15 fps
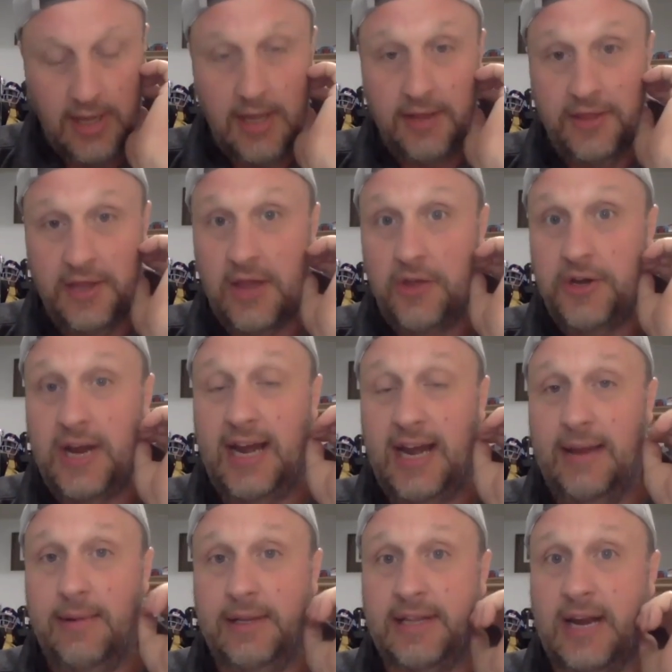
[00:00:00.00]
The other
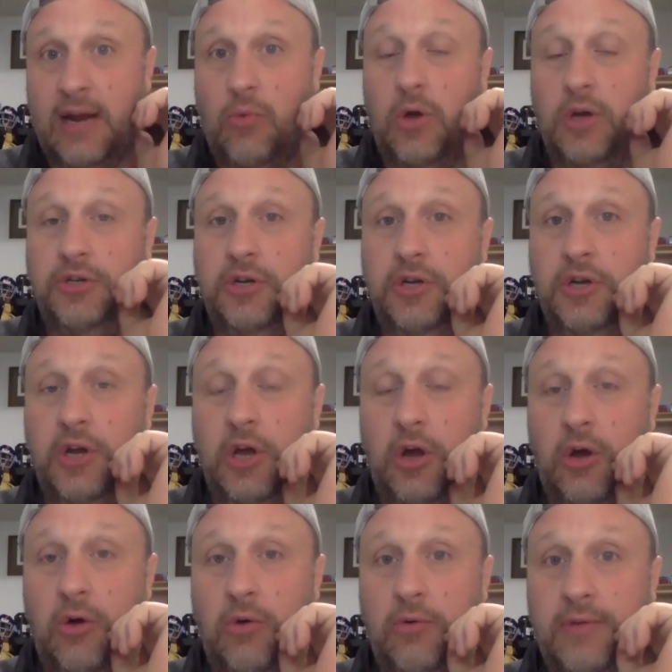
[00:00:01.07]
dynamic that I want you to
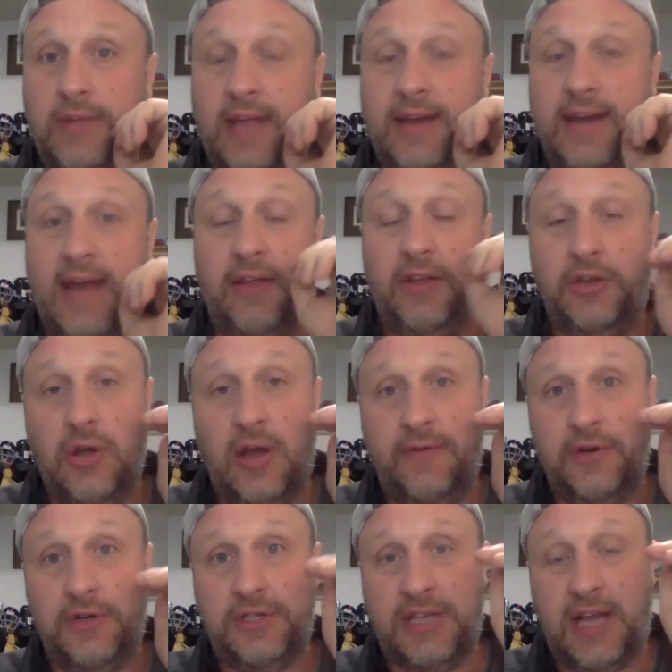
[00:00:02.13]
know, that now that you have
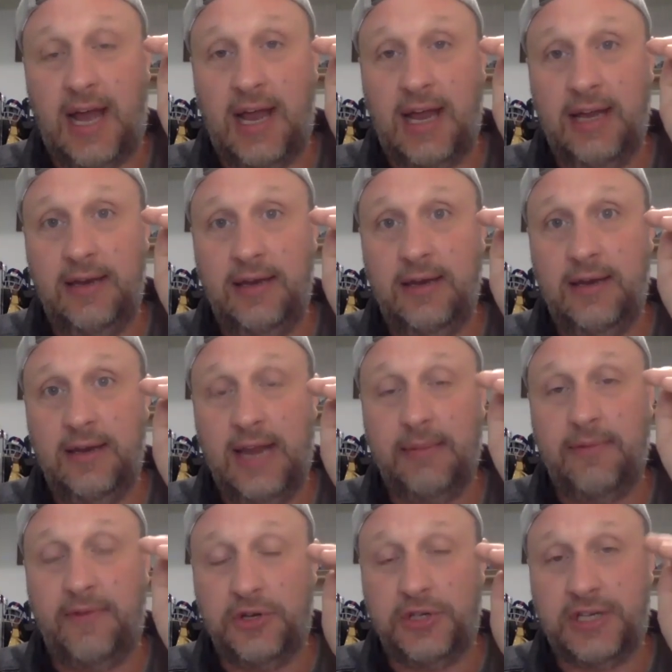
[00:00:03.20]
your name
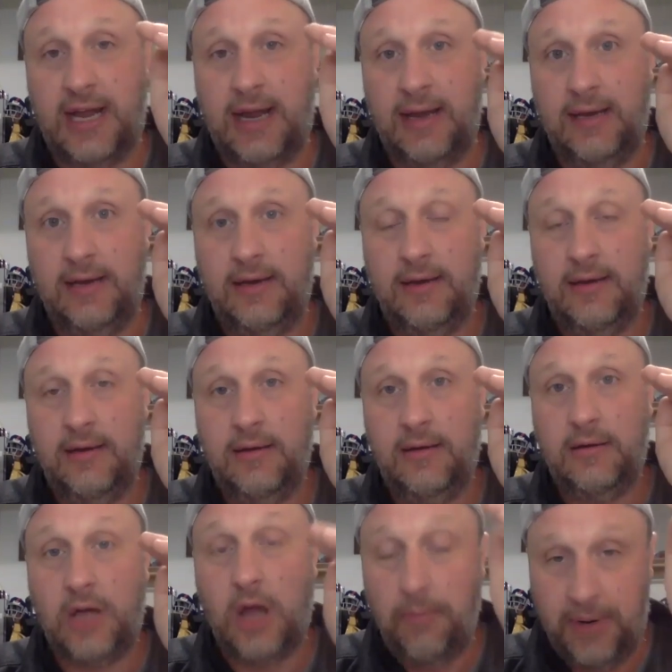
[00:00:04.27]
of your sign
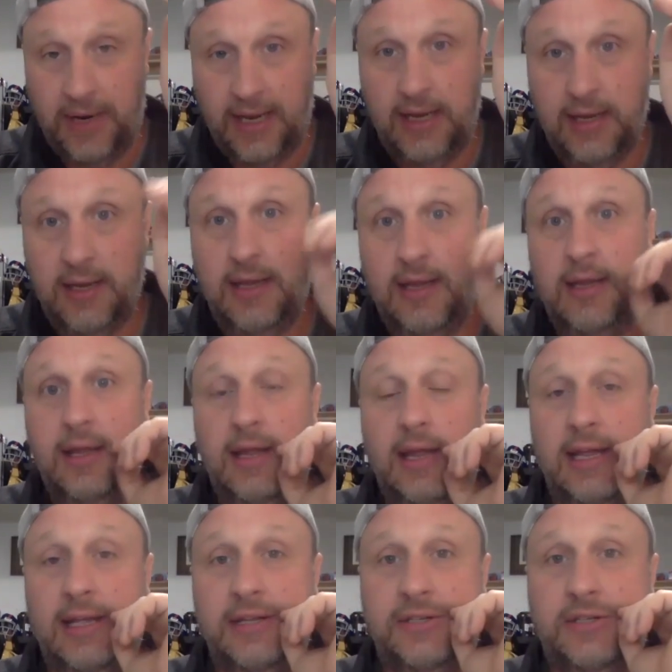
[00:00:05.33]
company,
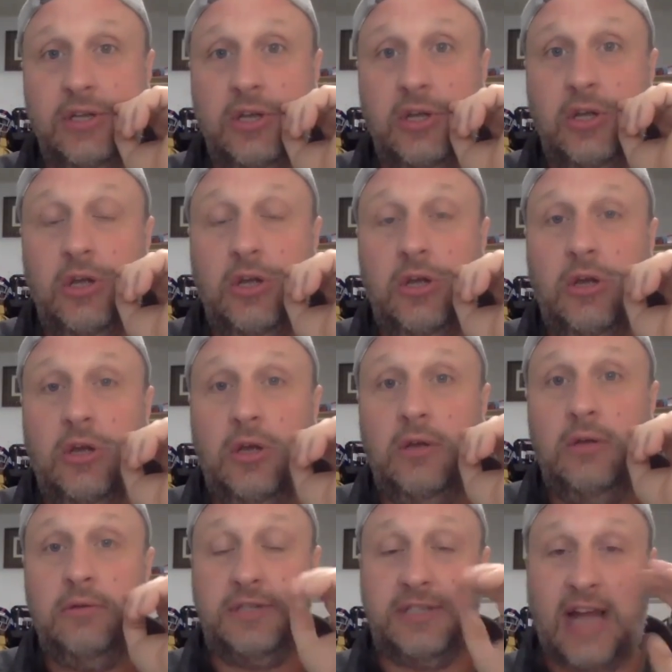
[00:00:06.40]
is
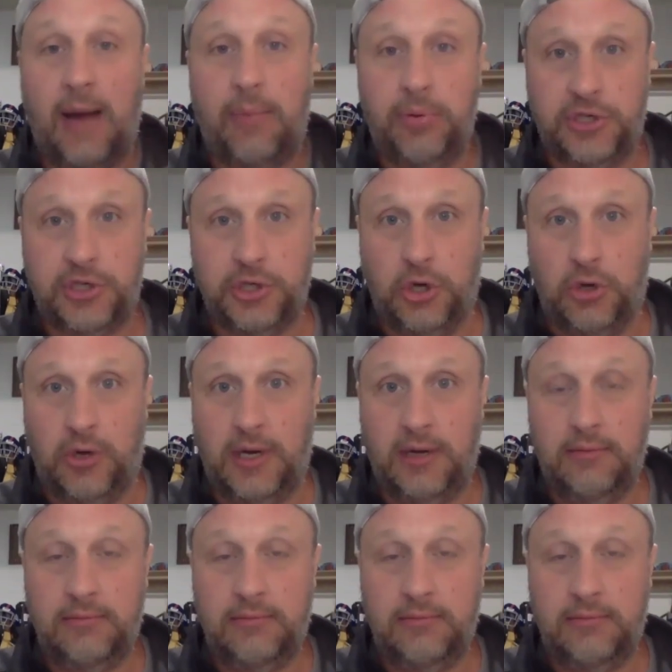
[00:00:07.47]
stop what you're doing.